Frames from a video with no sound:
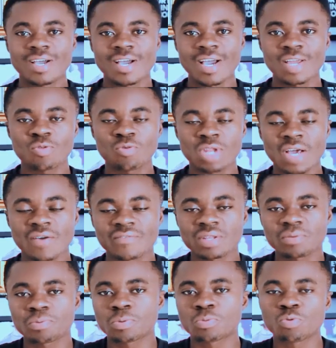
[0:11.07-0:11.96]
Hello,
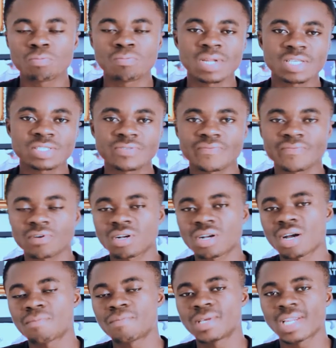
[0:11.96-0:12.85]
lovely people. Bless you for
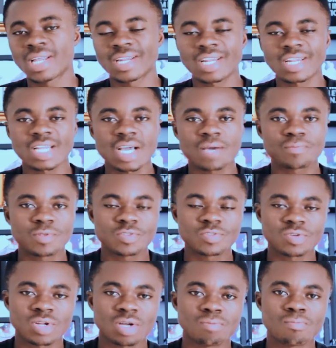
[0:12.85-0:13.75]
coming. Another
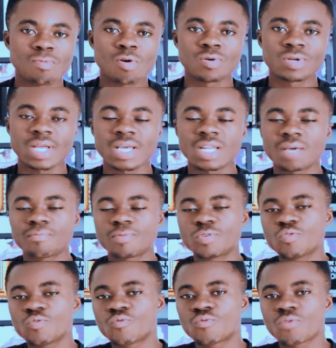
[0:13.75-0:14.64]
week on board. And I'm
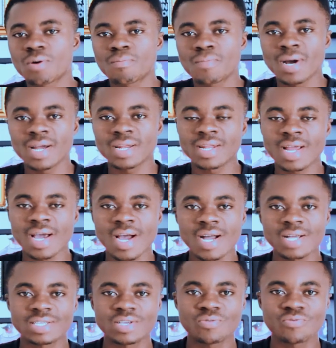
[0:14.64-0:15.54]
doing Roma
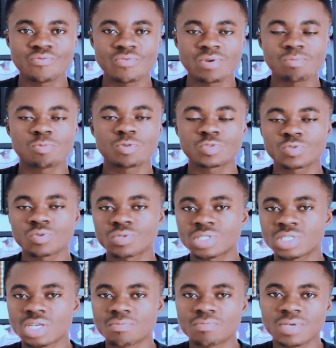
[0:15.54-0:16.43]
now. You Roma
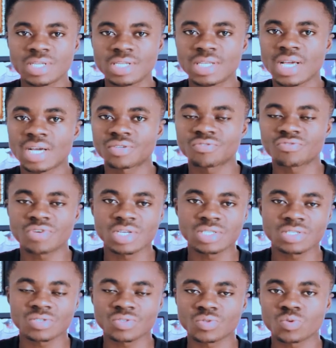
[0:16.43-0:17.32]
social media
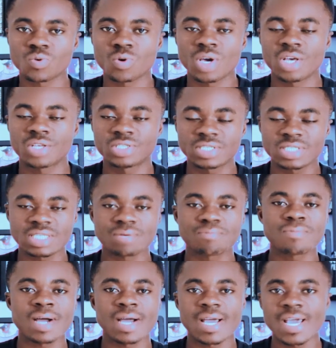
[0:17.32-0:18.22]
trends so and
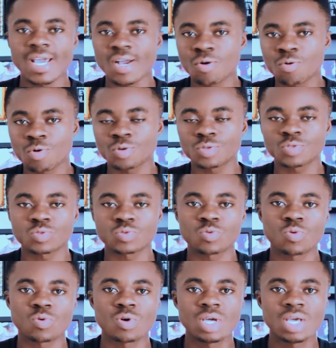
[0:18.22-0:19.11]
summer air course
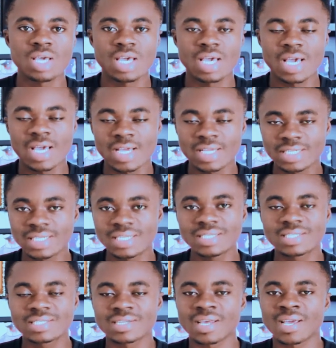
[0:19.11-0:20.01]
so.
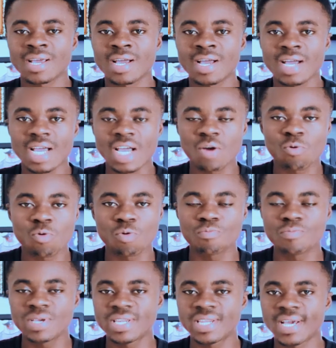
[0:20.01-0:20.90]
Edin Treha, our
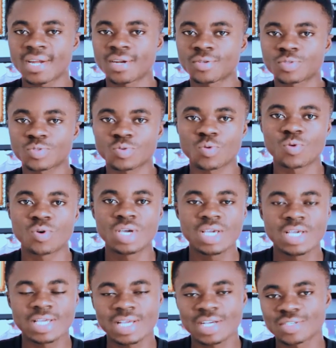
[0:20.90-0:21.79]
media, and so.
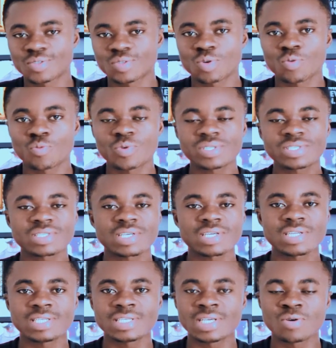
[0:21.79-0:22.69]
Yeah, so
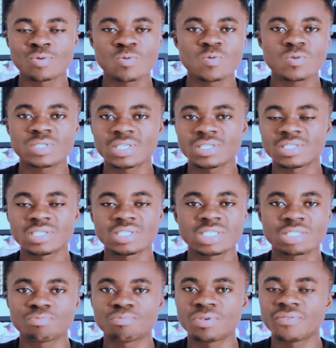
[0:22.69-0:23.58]
recently, your home
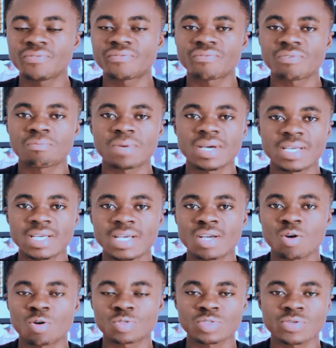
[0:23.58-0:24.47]
teachings be from a
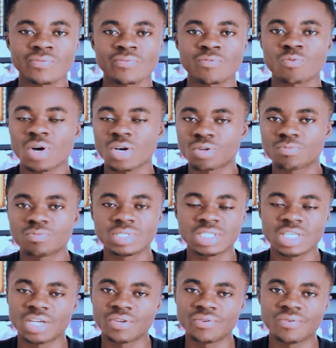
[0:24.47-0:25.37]
year or so for Adom
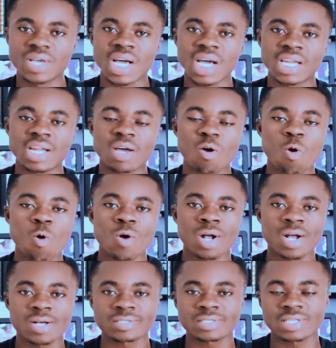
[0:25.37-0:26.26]
Chedia, not all
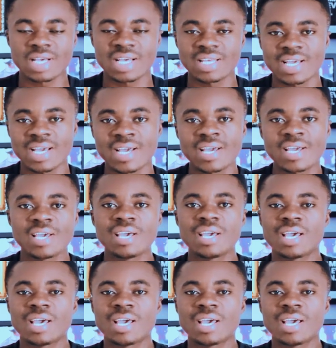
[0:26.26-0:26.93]
cast a year,